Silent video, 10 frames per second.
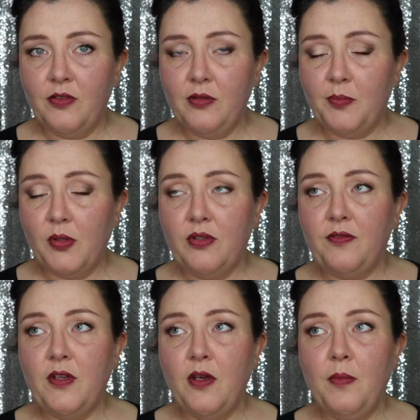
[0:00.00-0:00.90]
point
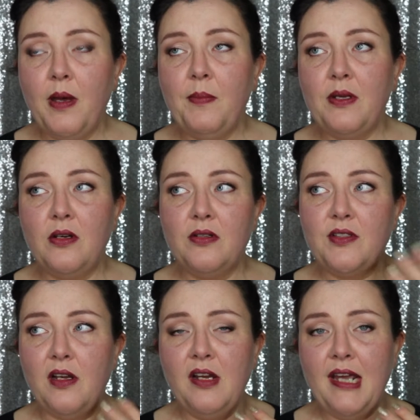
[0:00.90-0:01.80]
of view, but
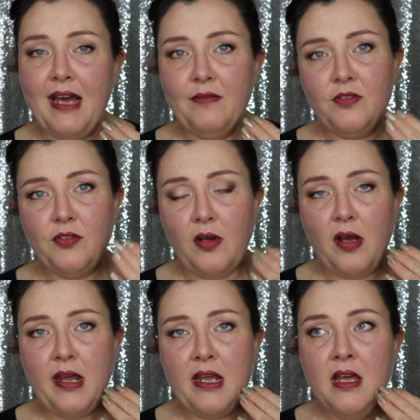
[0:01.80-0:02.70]
because I have
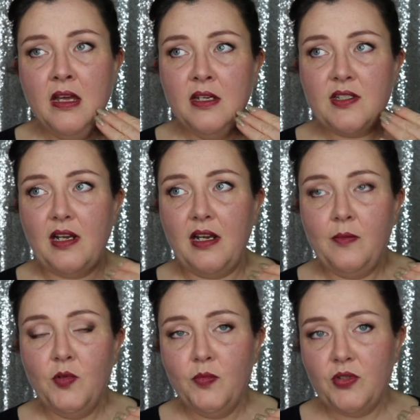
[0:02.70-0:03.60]
dry, slightly
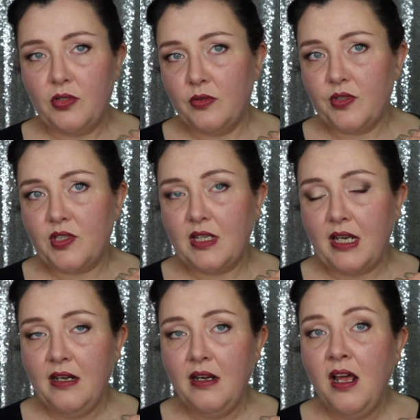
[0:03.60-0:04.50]
more mature
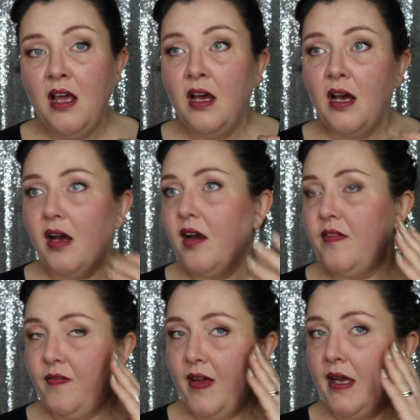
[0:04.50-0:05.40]
skin, I
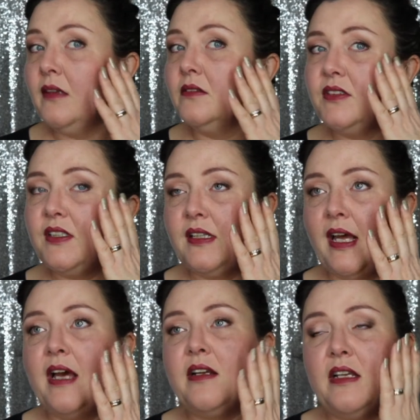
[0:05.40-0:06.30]
found
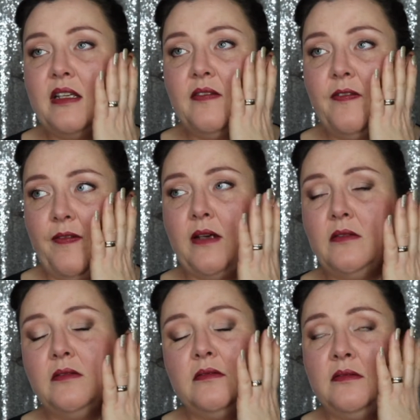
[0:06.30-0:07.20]
that it
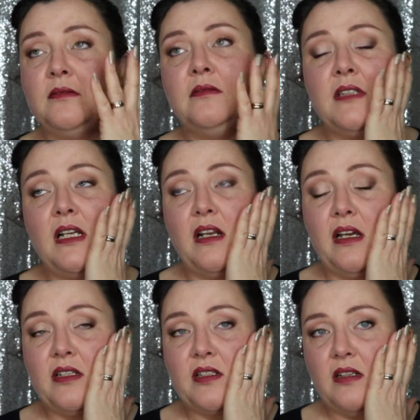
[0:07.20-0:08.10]
felt
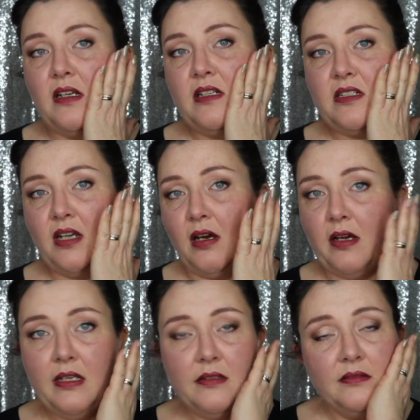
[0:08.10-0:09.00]
like slightly
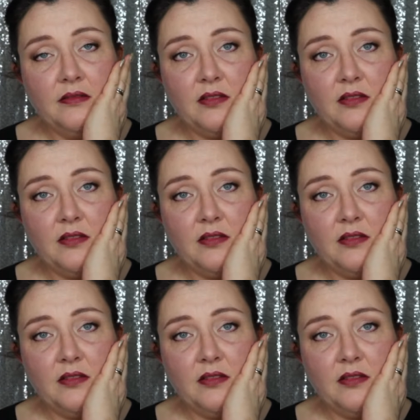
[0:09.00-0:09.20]
tight